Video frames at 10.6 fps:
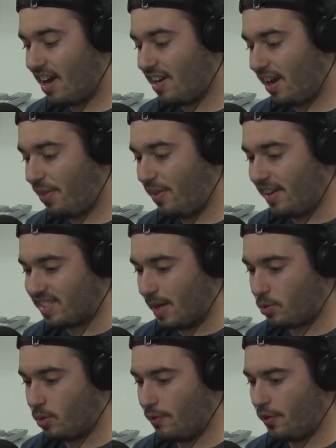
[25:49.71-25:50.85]
I, I think it's
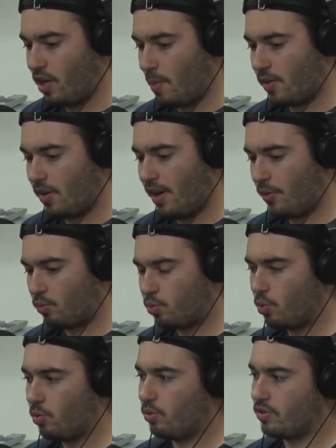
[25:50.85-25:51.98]
absolutely phenomenal. Now, the
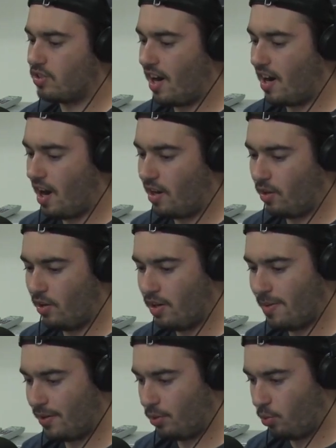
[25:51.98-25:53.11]
rules, I, I learned
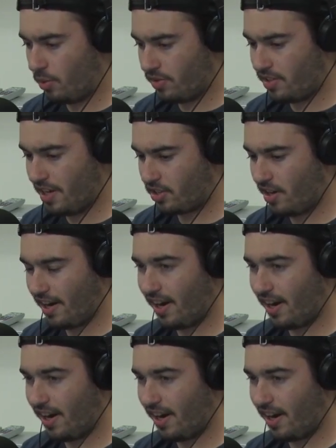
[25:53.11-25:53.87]
about the rules yesterday.